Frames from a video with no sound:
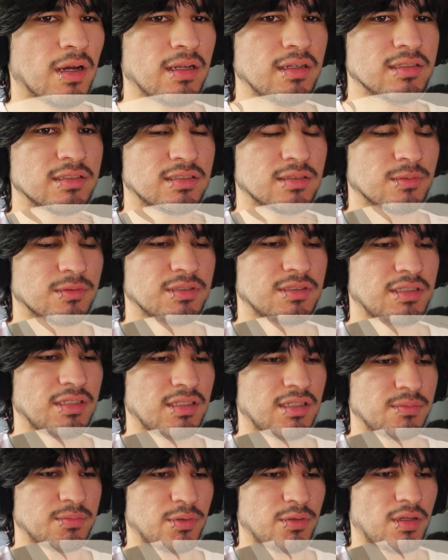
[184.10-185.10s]
finally someone's
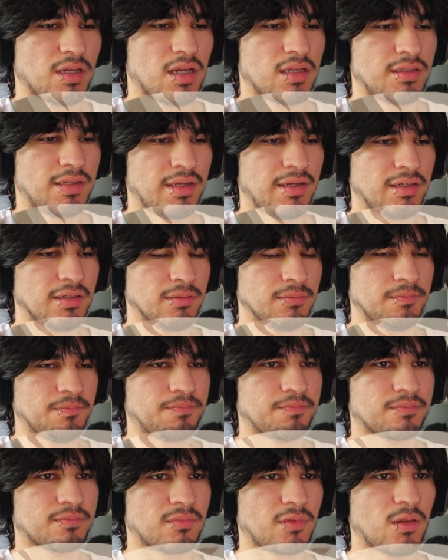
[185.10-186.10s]
eating, bro. Goddamn,
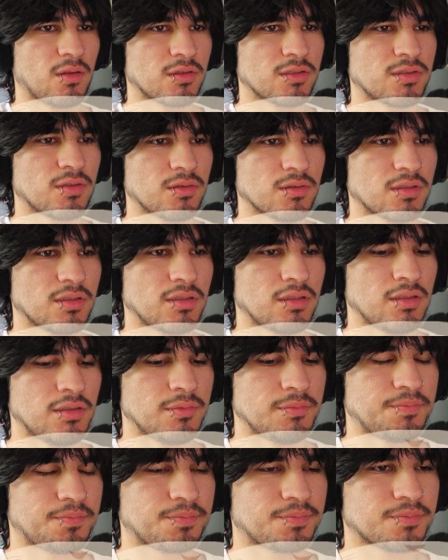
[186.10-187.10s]
that looks so
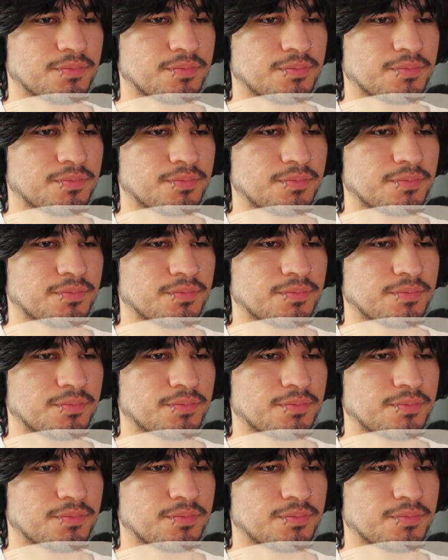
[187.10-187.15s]
good.